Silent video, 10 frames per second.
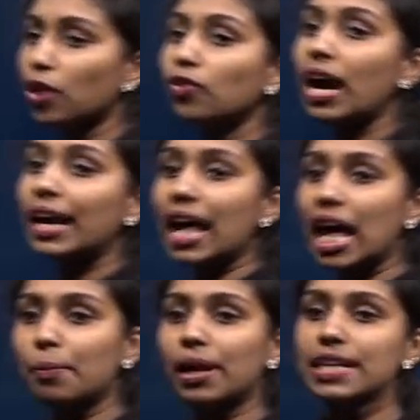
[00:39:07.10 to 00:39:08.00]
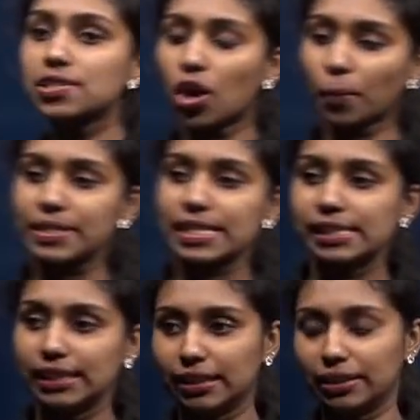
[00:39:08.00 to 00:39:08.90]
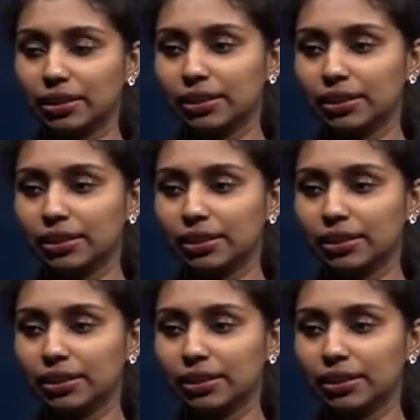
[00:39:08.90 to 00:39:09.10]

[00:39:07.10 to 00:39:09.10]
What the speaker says: of unhybridized orbital there?